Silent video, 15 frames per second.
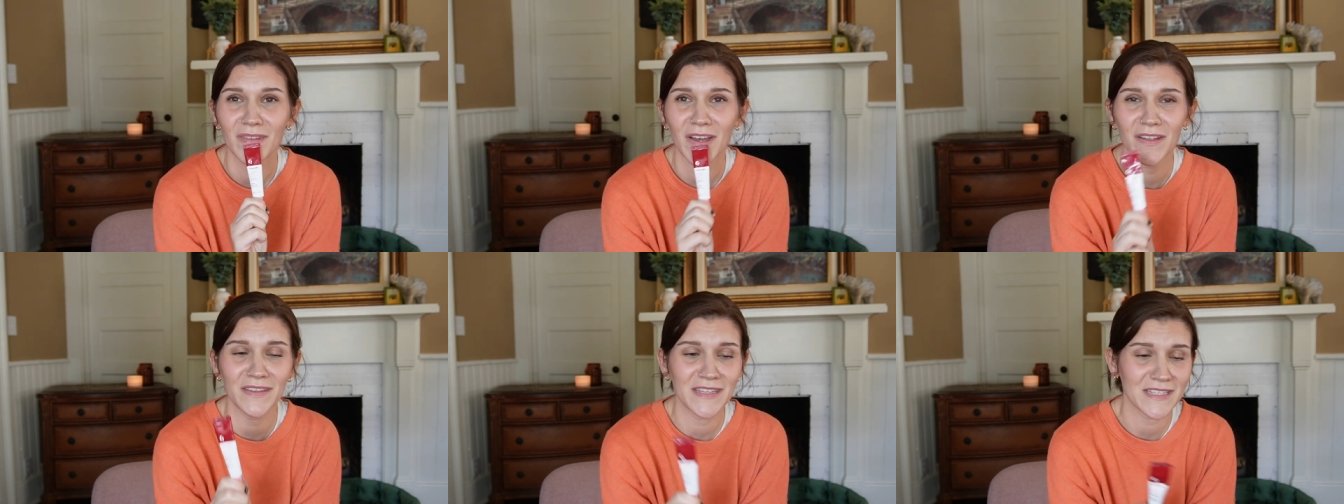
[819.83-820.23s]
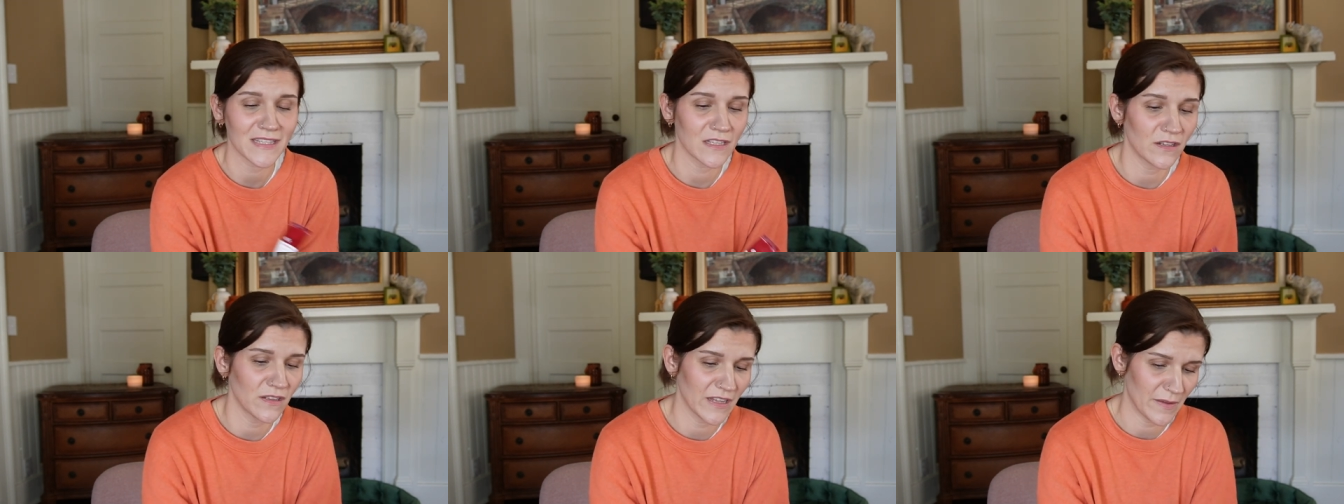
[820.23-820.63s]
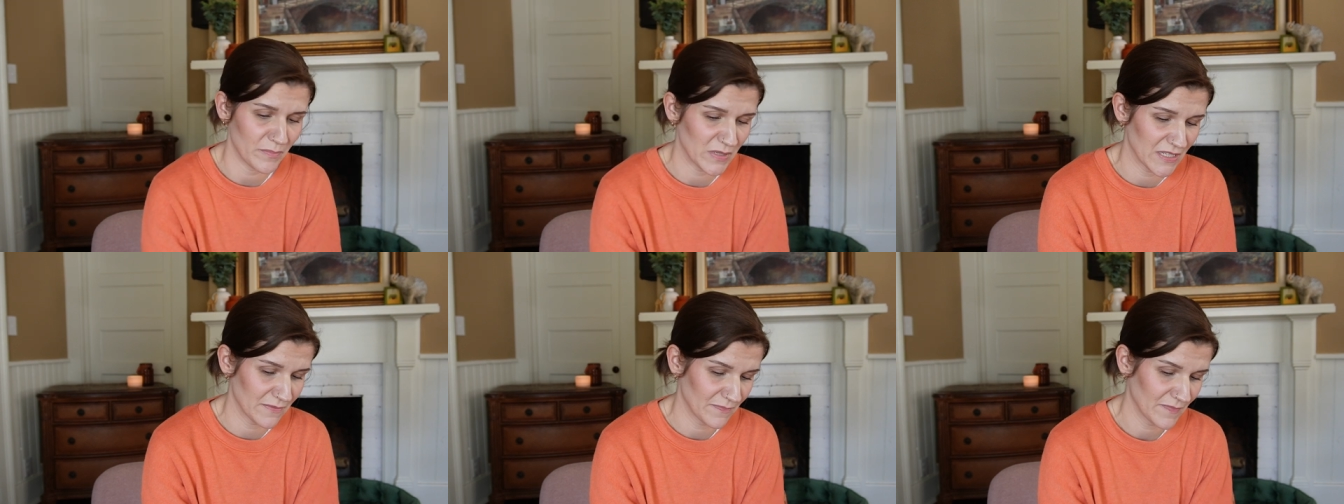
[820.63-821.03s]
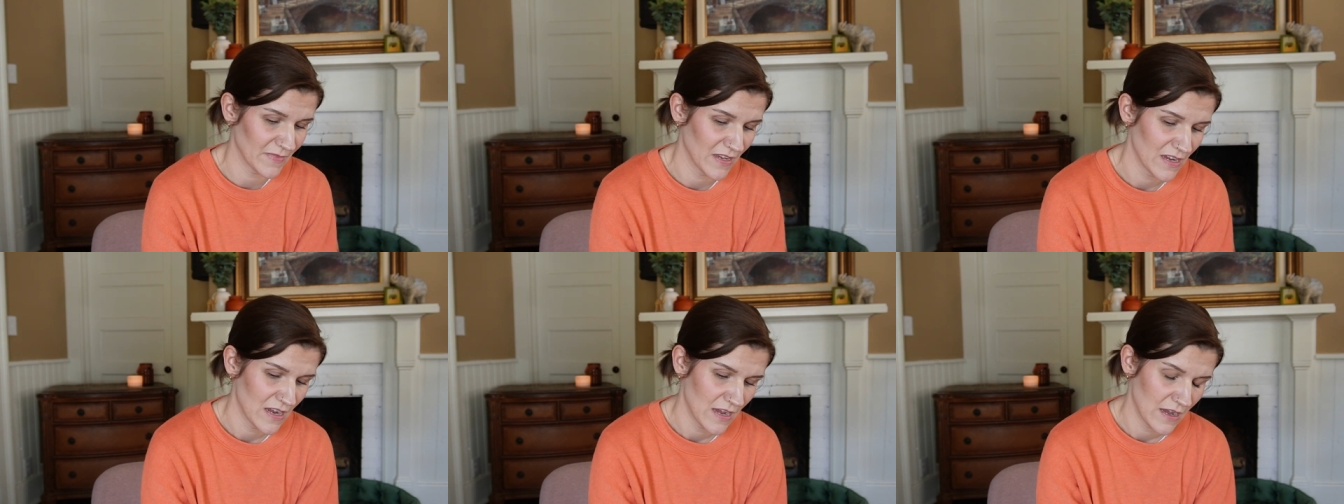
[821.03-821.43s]
on these little lips,
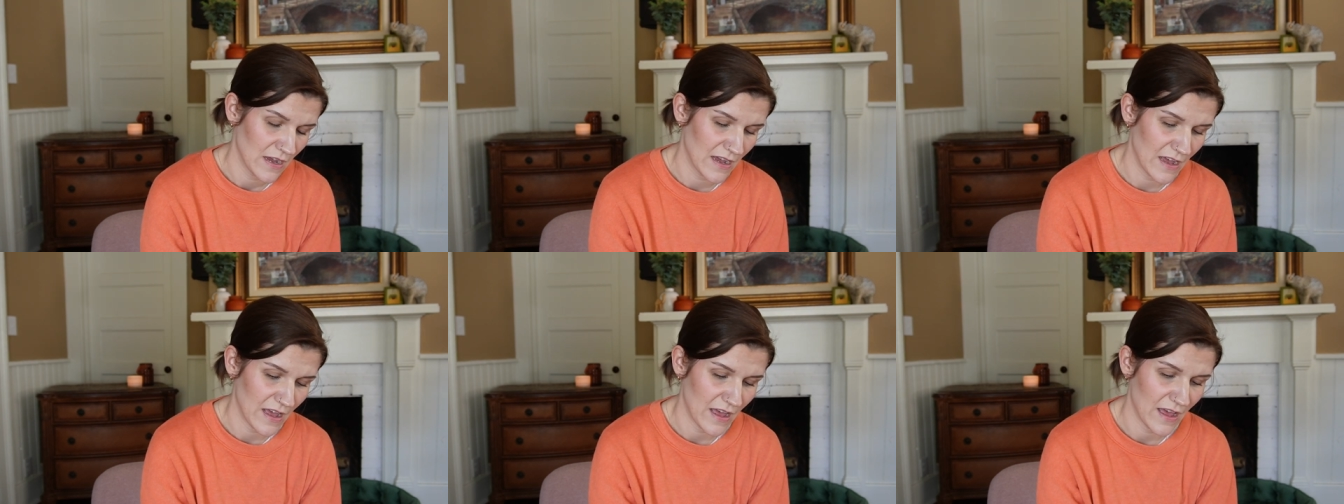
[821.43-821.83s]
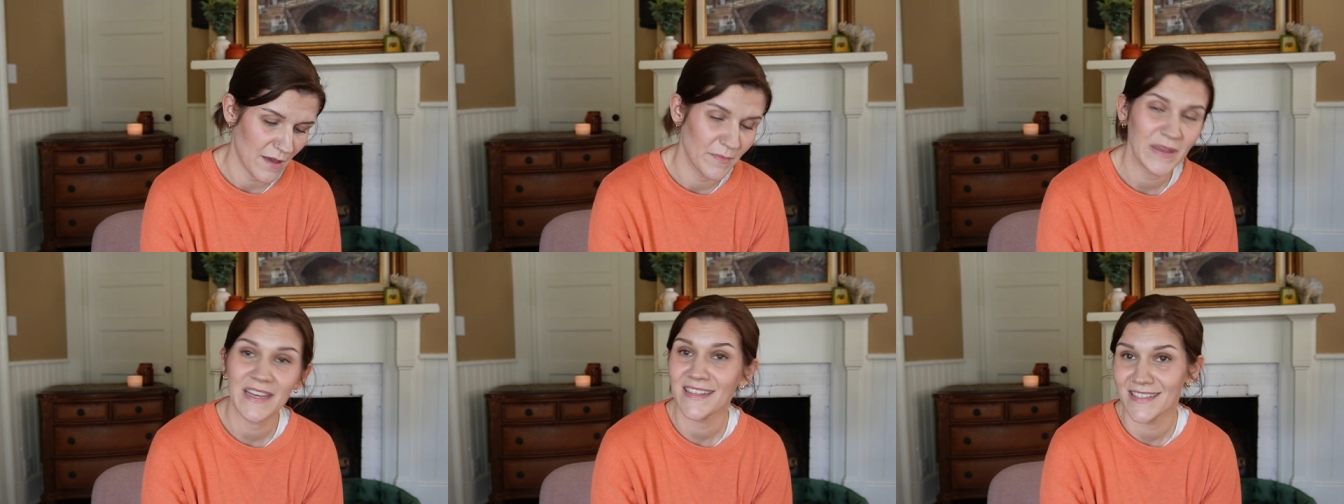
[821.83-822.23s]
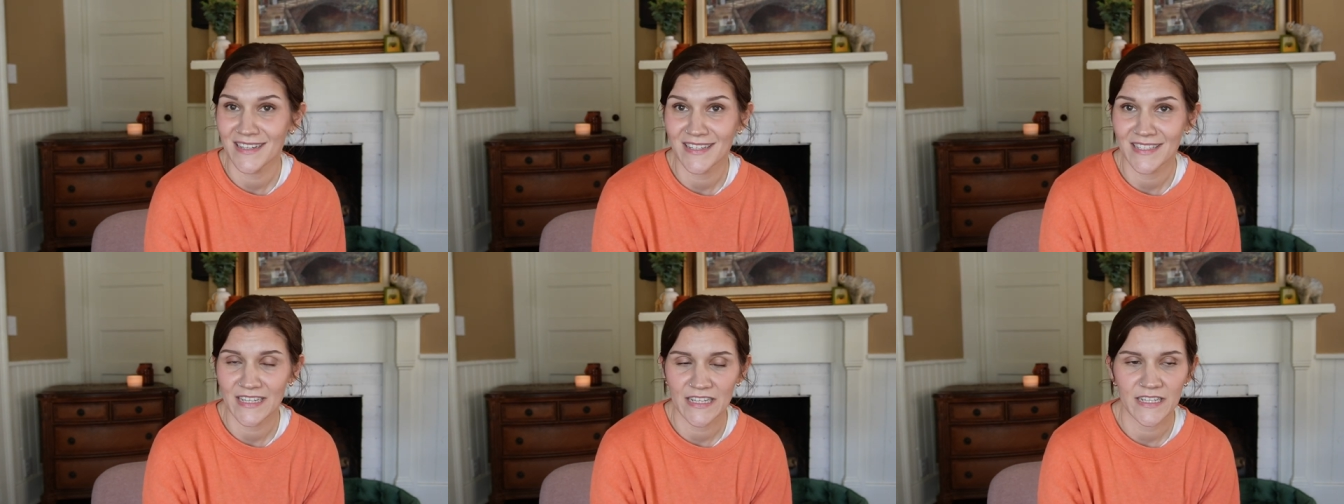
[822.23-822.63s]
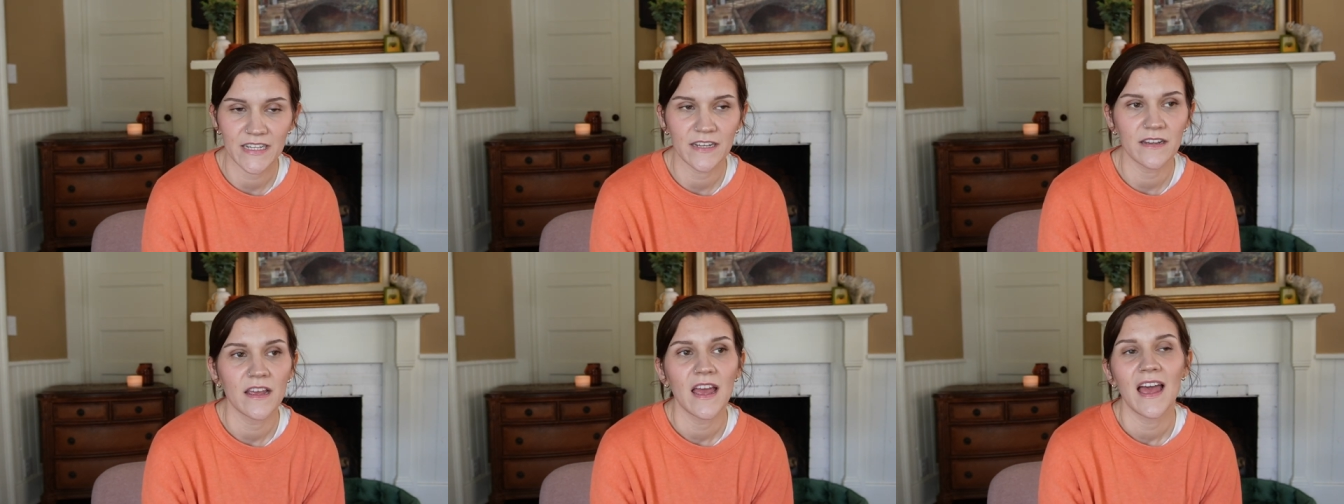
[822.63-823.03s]
uh, because it is
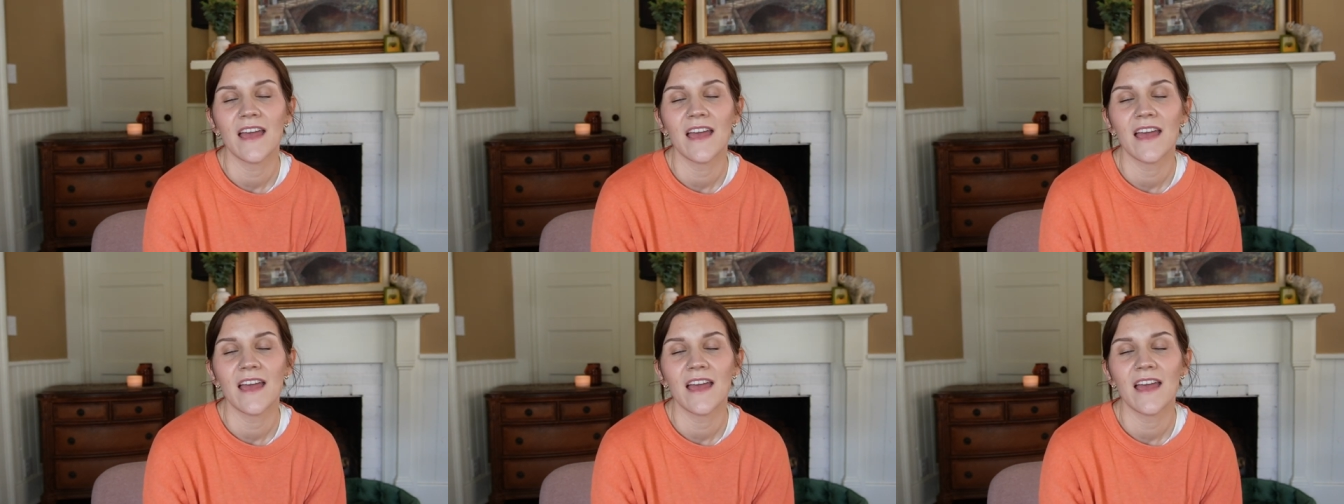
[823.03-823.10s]
tinted.